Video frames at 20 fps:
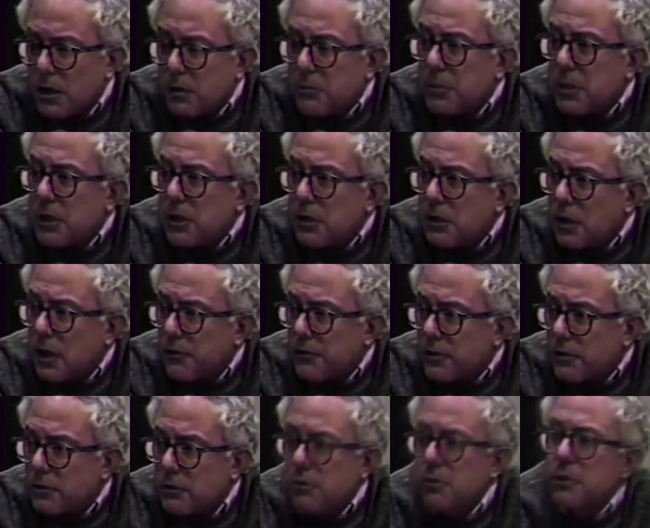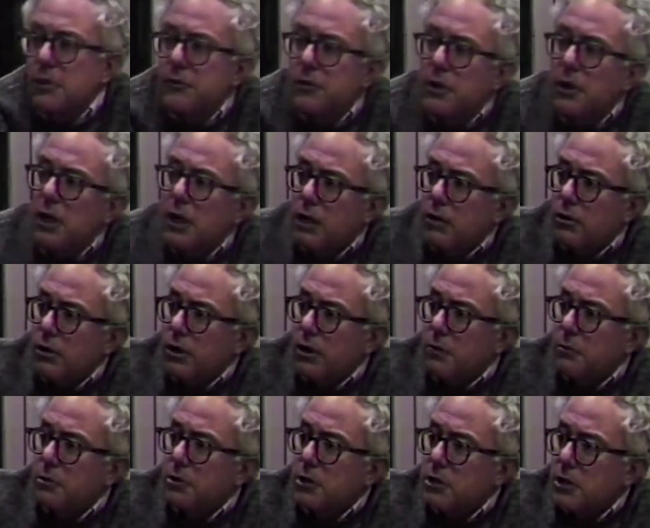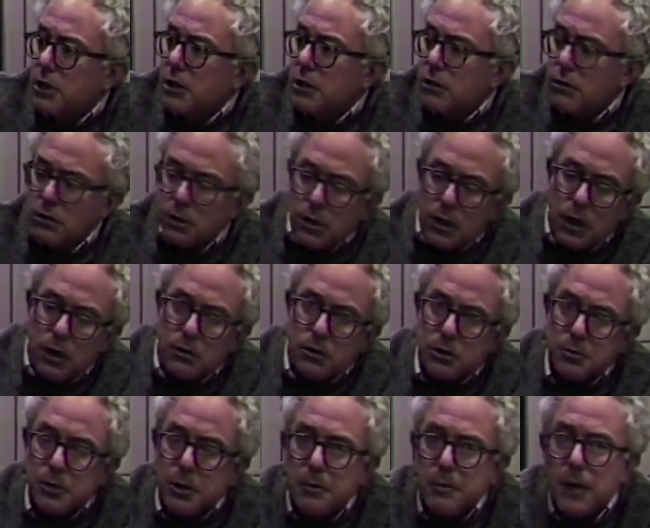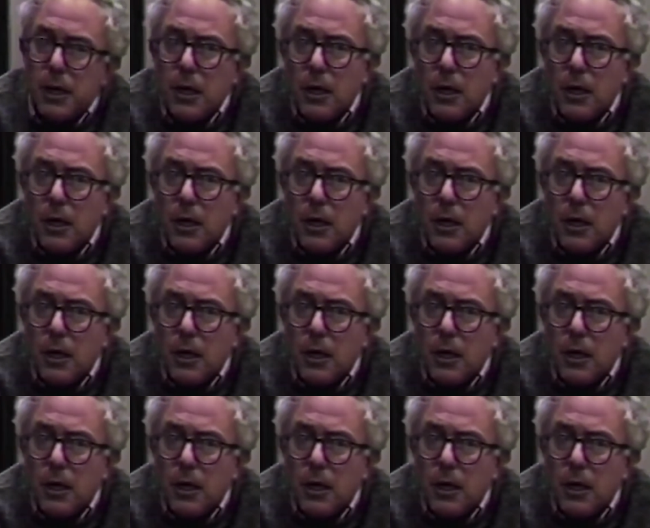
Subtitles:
than being a governor or even higher on up, or a senator or a congressman.